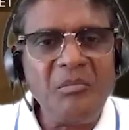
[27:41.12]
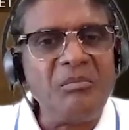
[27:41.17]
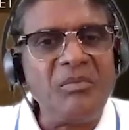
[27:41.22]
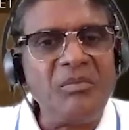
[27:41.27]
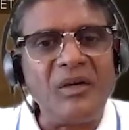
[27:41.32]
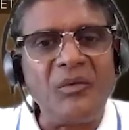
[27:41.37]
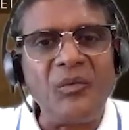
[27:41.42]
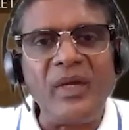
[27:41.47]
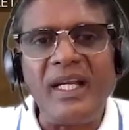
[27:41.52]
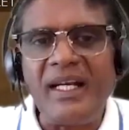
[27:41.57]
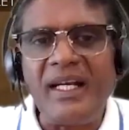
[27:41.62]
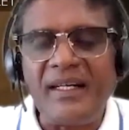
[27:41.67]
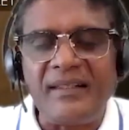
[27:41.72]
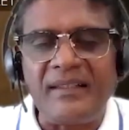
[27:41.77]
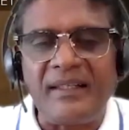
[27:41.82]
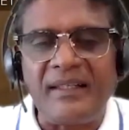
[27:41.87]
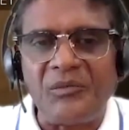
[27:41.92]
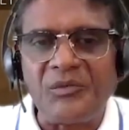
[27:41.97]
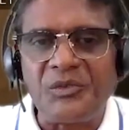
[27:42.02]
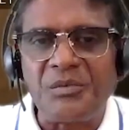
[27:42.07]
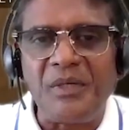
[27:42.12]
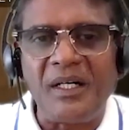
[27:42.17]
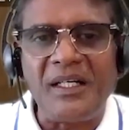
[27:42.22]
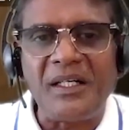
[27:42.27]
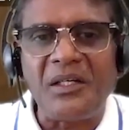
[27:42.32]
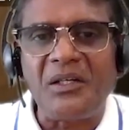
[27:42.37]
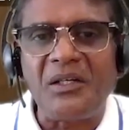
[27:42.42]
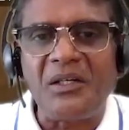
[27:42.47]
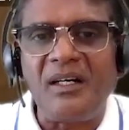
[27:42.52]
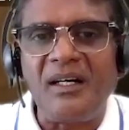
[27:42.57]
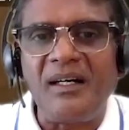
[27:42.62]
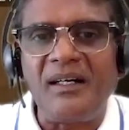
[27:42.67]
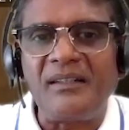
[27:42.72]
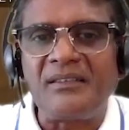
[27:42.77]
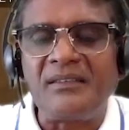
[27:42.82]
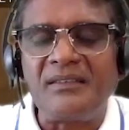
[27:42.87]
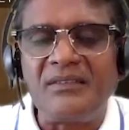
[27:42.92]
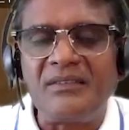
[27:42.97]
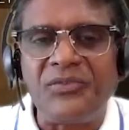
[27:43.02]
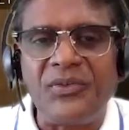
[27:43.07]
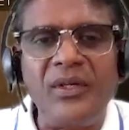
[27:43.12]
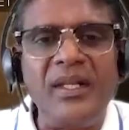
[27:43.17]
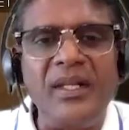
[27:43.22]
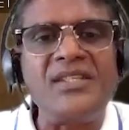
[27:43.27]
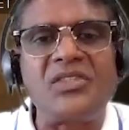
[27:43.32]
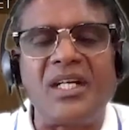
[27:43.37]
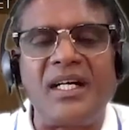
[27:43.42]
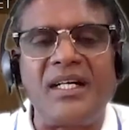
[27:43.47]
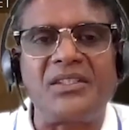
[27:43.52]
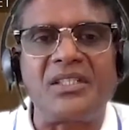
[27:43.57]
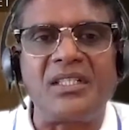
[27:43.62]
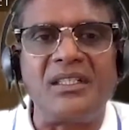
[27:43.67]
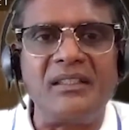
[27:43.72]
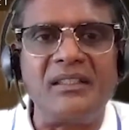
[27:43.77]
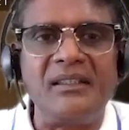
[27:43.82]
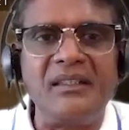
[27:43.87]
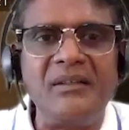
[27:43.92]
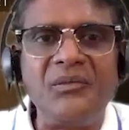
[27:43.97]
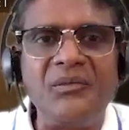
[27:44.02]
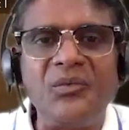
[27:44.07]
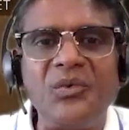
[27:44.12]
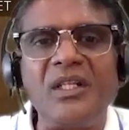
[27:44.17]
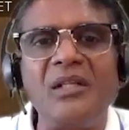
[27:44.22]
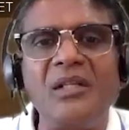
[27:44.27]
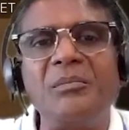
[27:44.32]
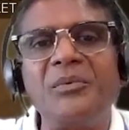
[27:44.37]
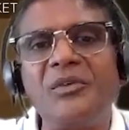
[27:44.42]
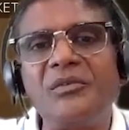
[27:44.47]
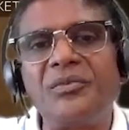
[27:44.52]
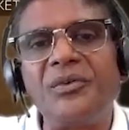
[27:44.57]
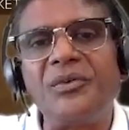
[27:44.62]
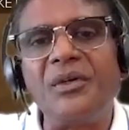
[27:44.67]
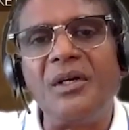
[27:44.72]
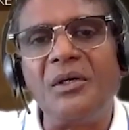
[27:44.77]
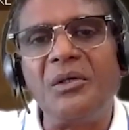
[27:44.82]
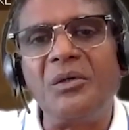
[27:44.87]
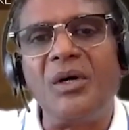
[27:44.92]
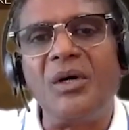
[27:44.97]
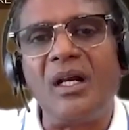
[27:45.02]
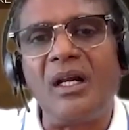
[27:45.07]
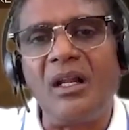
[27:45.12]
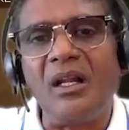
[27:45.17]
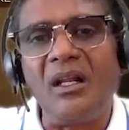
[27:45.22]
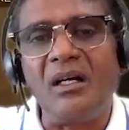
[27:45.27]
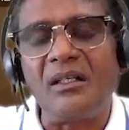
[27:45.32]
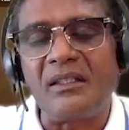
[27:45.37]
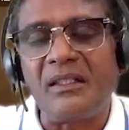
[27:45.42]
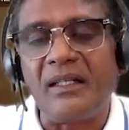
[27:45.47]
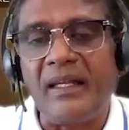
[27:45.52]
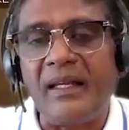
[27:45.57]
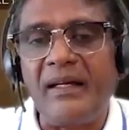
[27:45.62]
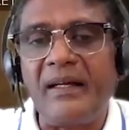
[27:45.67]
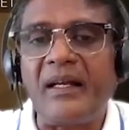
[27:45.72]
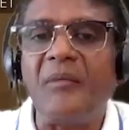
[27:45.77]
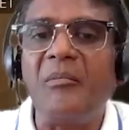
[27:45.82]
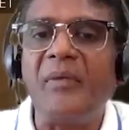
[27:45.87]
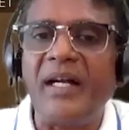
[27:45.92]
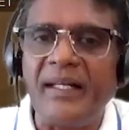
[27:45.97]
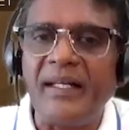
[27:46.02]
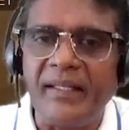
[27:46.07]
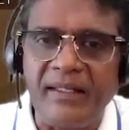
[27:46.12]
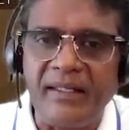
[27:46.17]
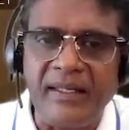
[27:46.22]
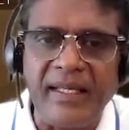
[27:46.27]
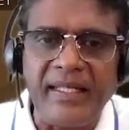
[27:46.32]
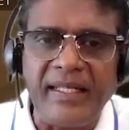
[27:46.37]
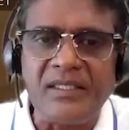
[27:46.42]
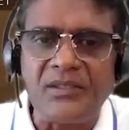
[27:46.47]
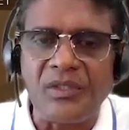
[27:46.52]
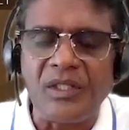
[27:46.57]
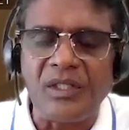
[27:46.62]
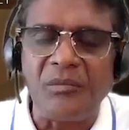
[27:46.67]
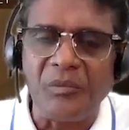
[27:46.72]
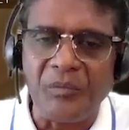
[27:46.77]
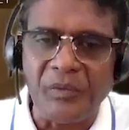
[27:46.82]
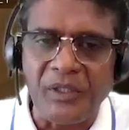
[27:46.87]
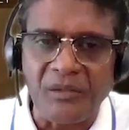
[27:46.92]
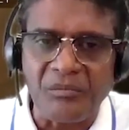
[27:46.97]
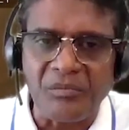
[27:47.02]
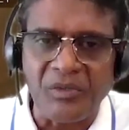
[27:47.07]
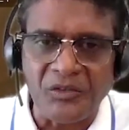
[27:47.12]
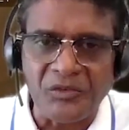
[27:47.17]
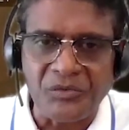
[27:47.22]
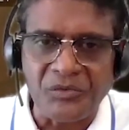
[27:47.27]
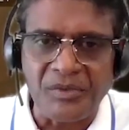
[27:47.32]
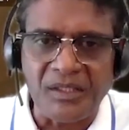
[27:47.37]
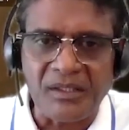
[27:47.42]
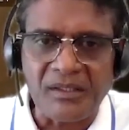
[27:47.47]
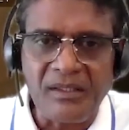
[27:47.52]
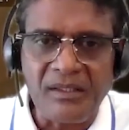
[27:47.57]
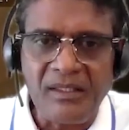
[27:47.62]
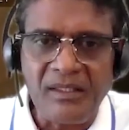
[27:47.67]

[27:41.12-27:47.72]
But when it comes back, you're fully structured for the portfolio to unlock dramatic gains when the momentum comes back.